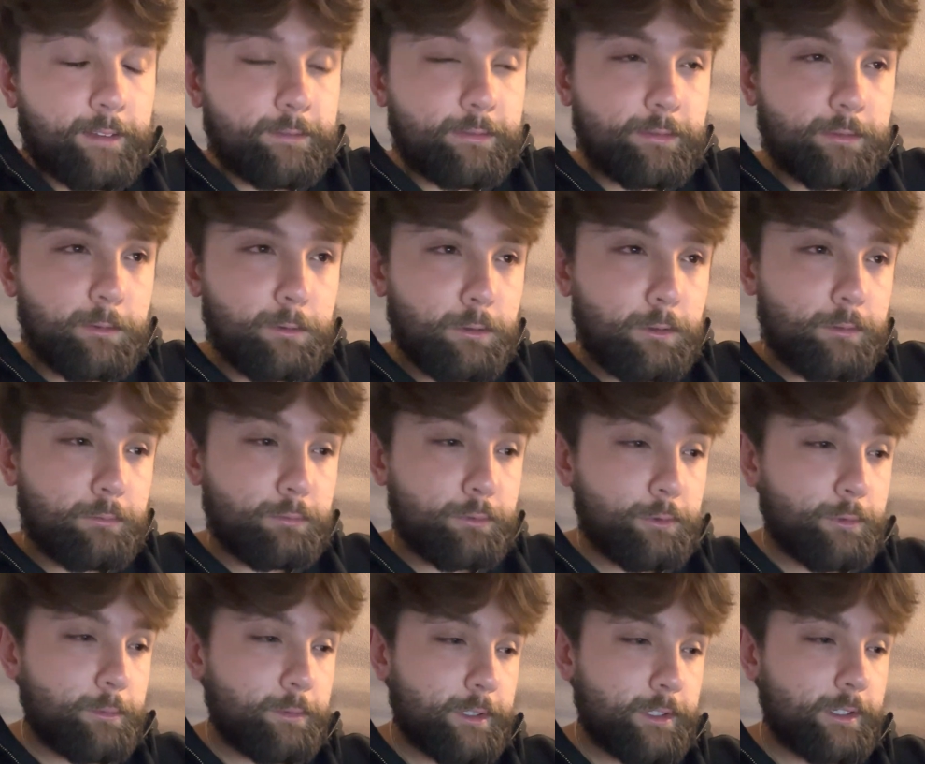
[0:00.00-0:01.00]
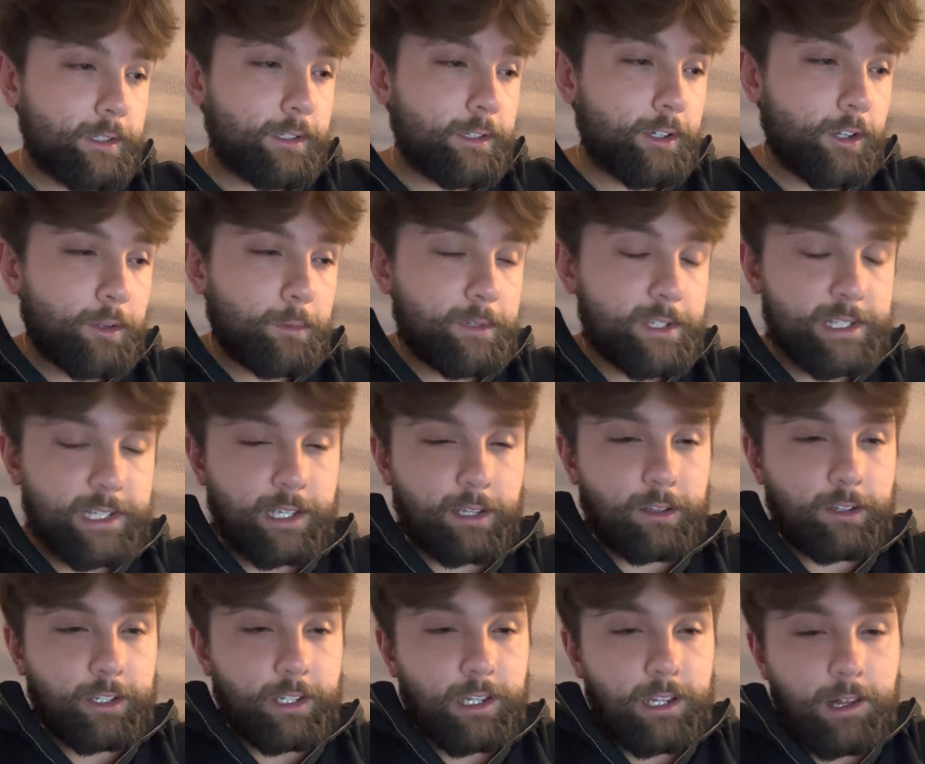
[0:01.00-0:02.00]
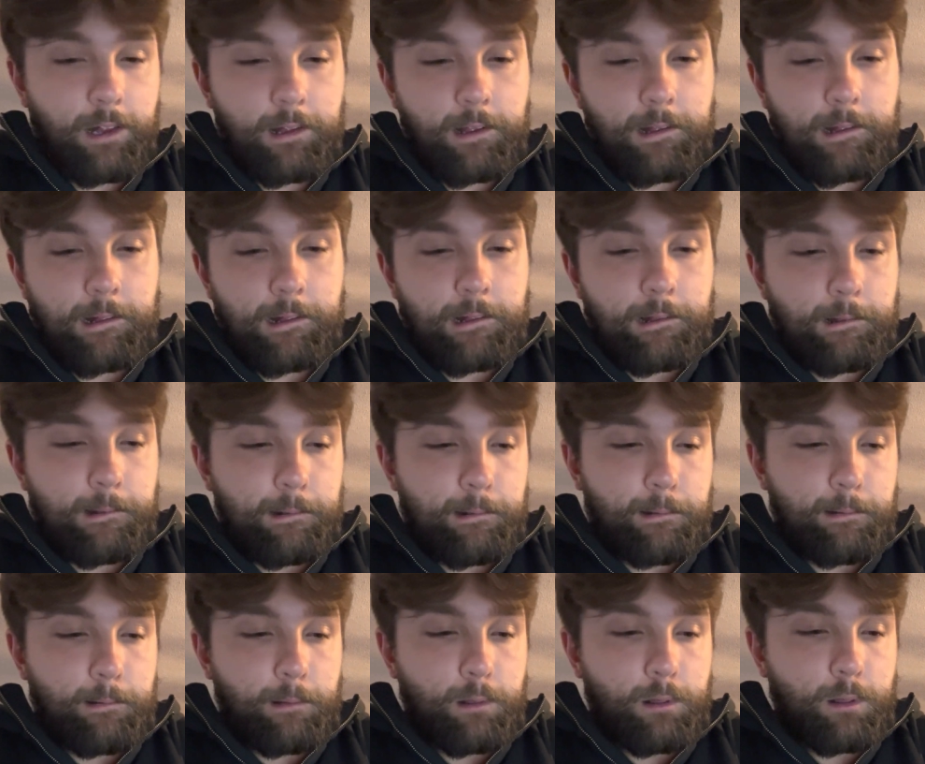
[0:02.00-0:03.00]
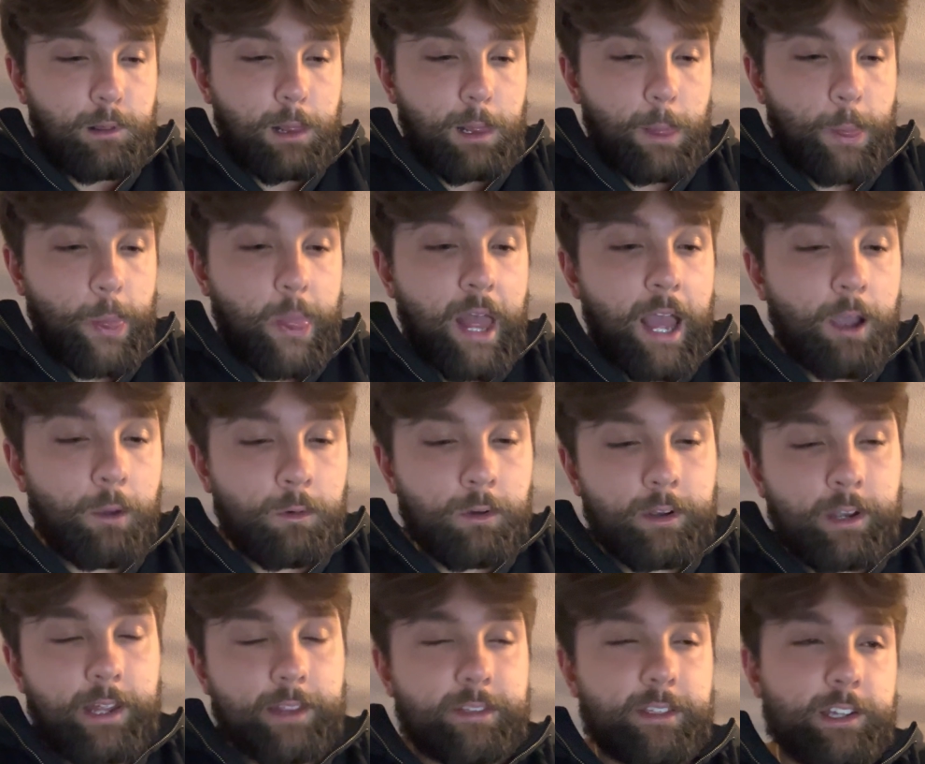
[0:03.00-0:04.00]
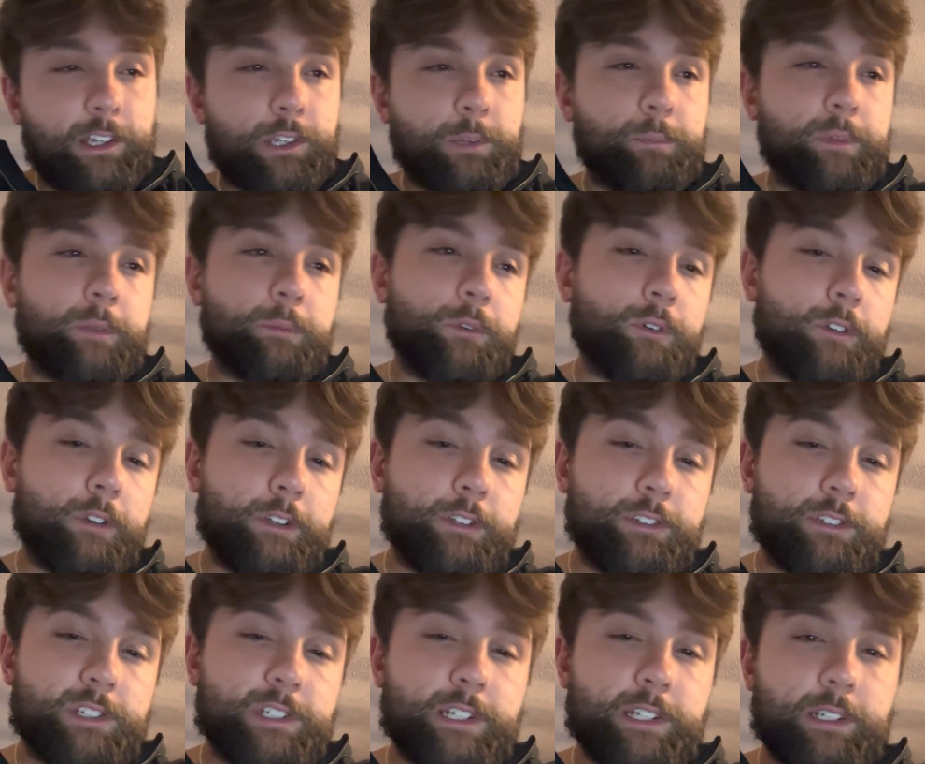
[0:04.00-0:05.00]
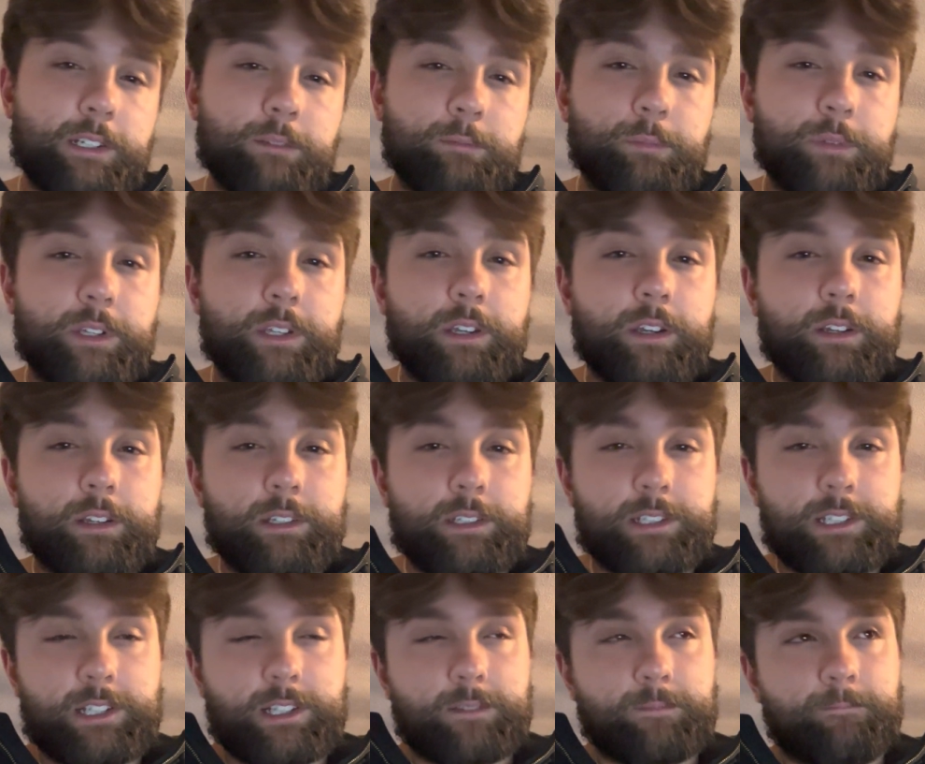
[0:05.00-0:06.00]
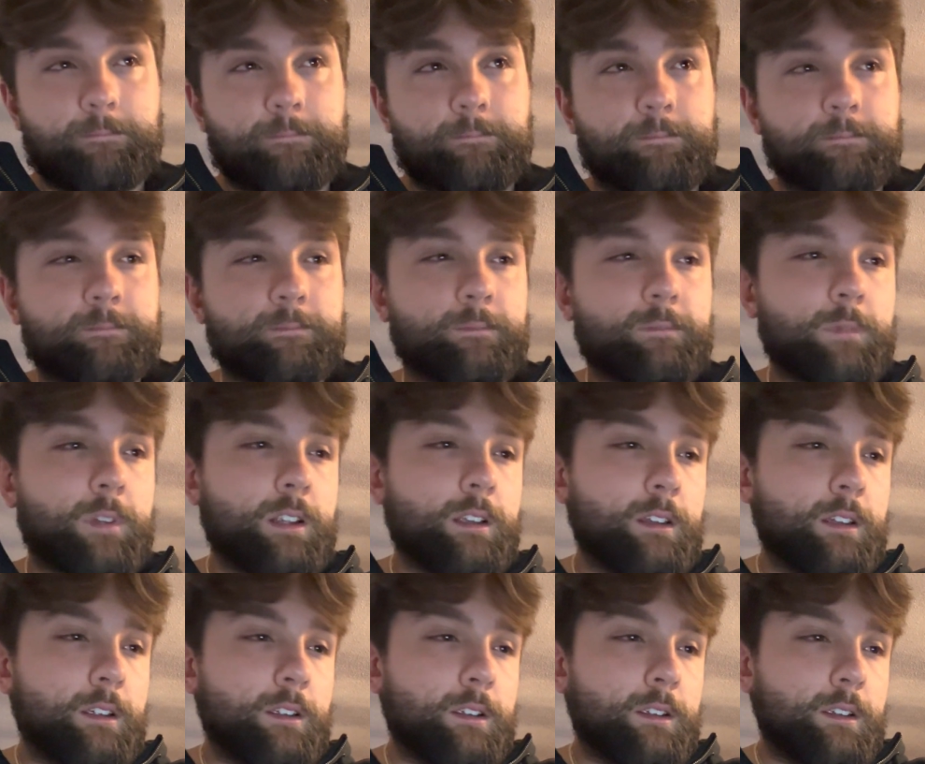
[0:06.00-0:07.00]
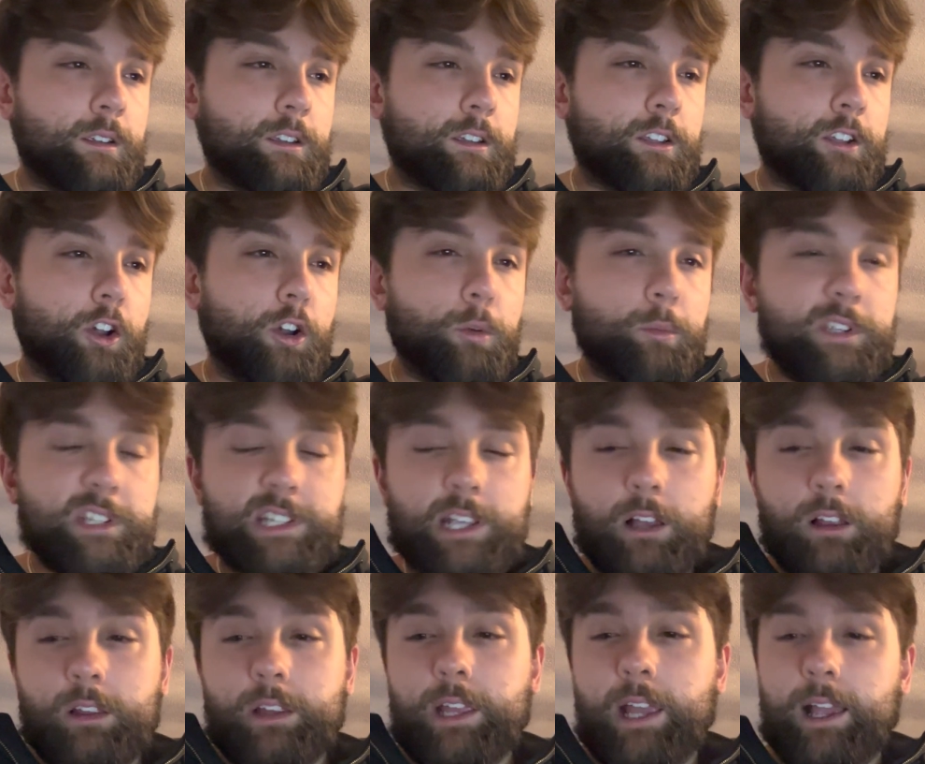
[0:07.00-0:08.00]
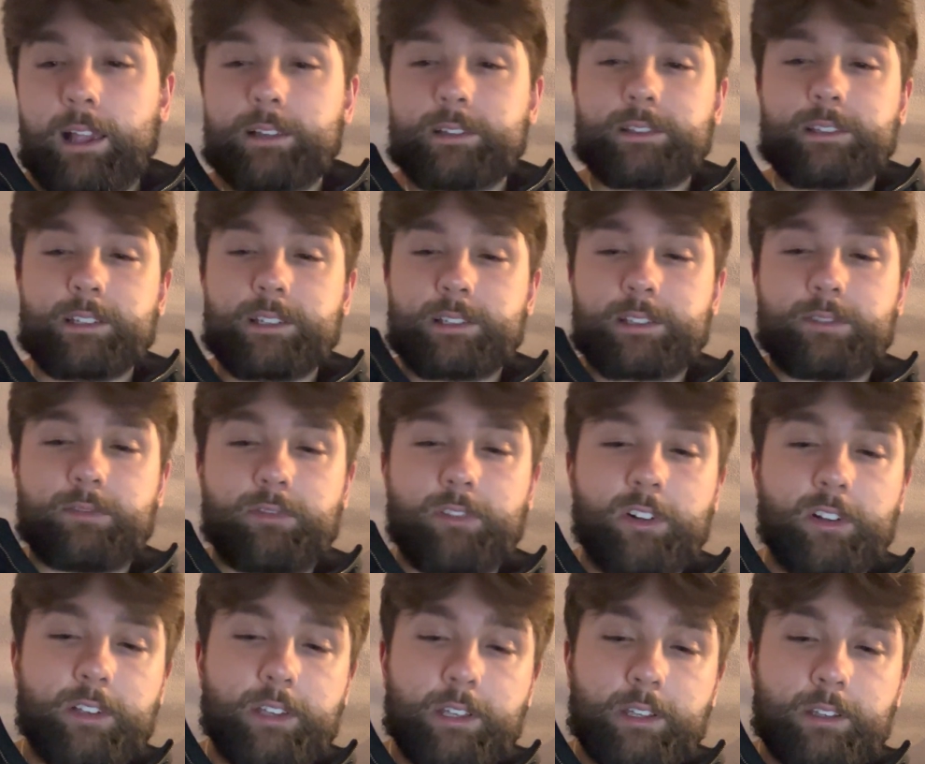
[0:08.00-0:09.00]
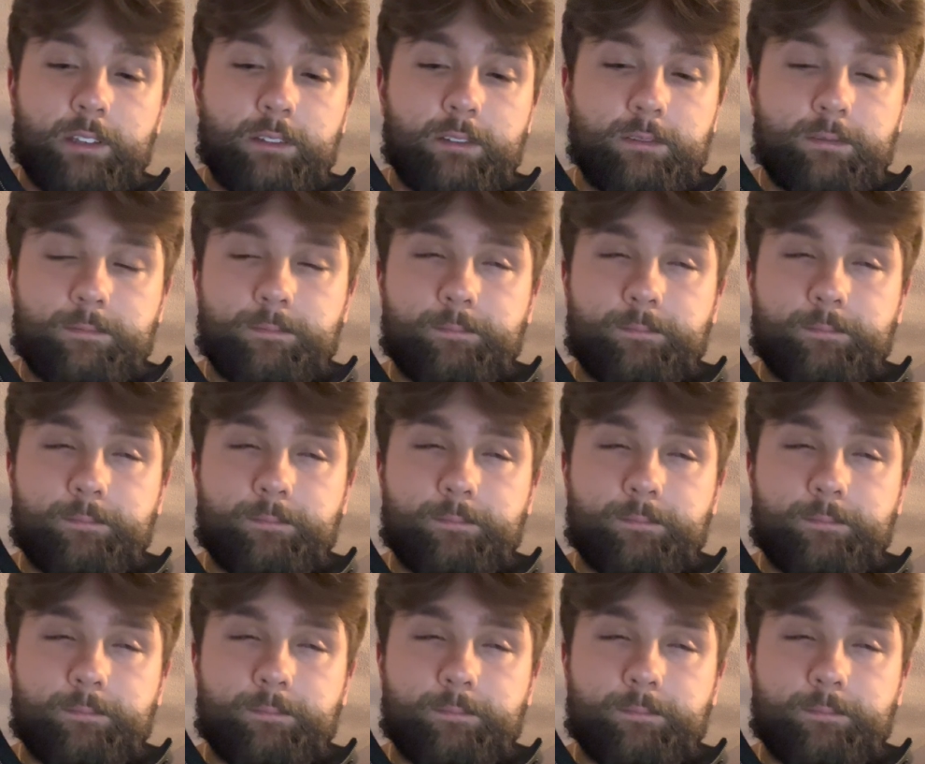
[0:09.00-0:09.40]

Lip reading: for Ruben Kobe's-Helly. That one I think could be more interesting because Kobe's-Helly has this fucking,